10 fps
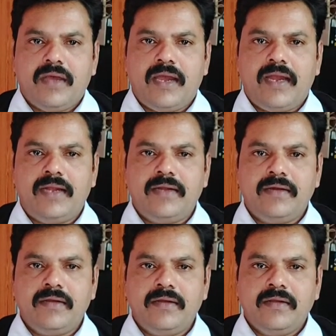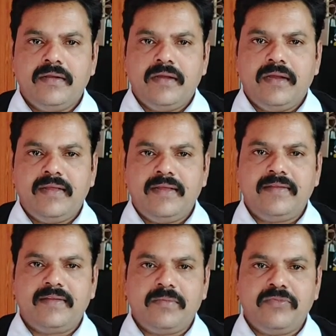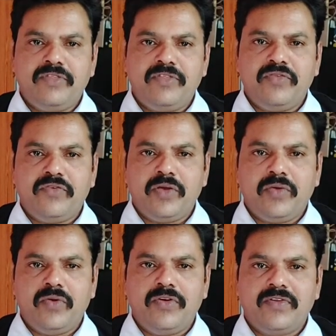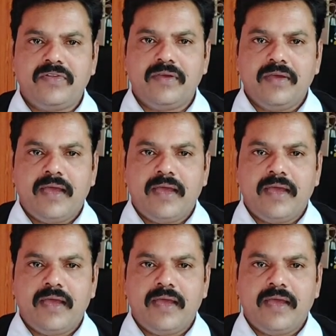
And it comes to the civil courts,